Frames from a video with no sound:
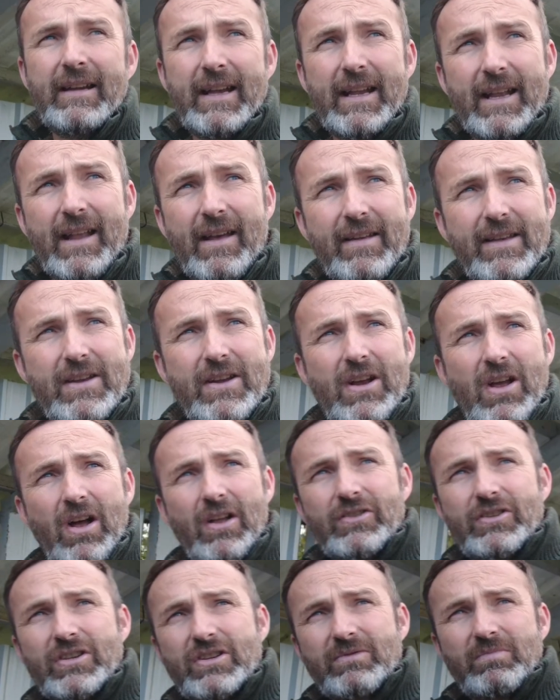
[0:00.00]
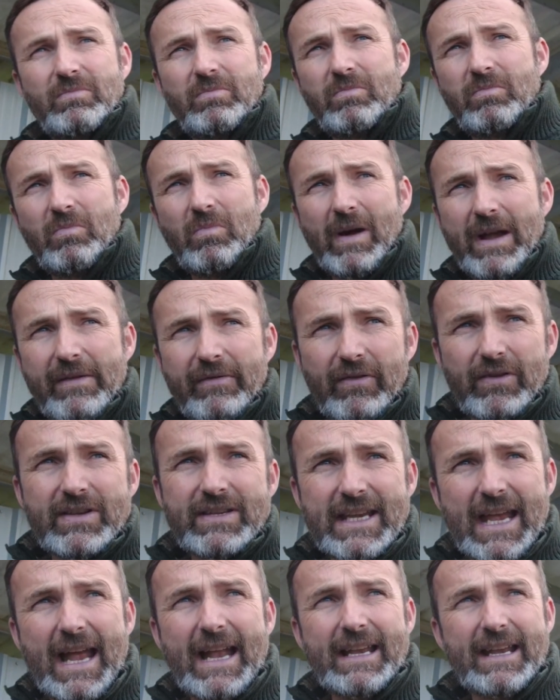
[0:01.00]
You know, you can't just wait for a
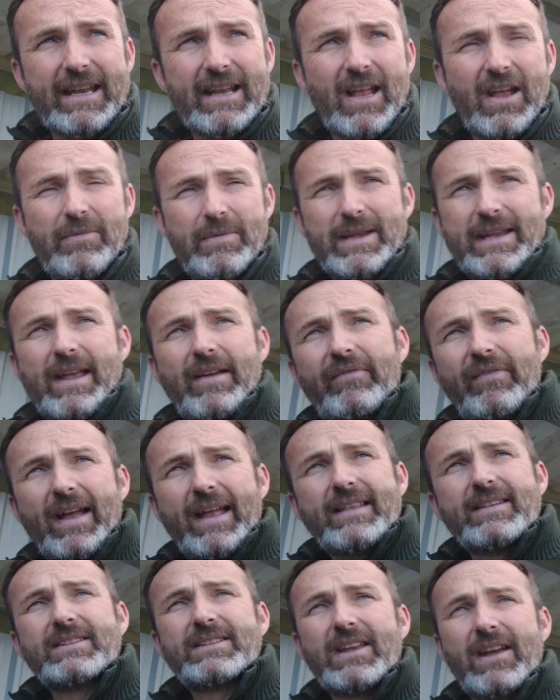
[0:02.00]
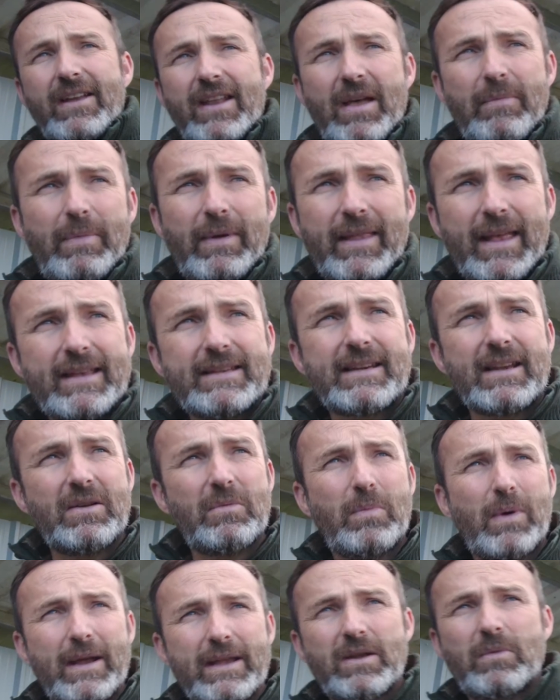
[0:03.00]
Saturday and hope you get fans turn up and that's going
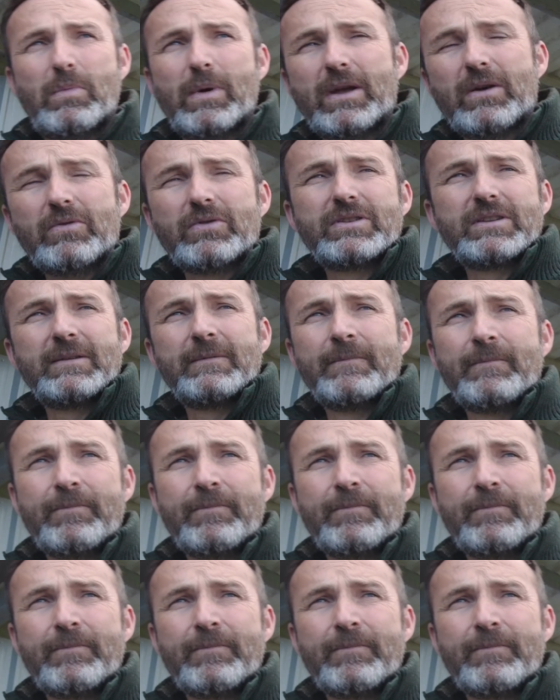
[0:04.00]
to pay your bills.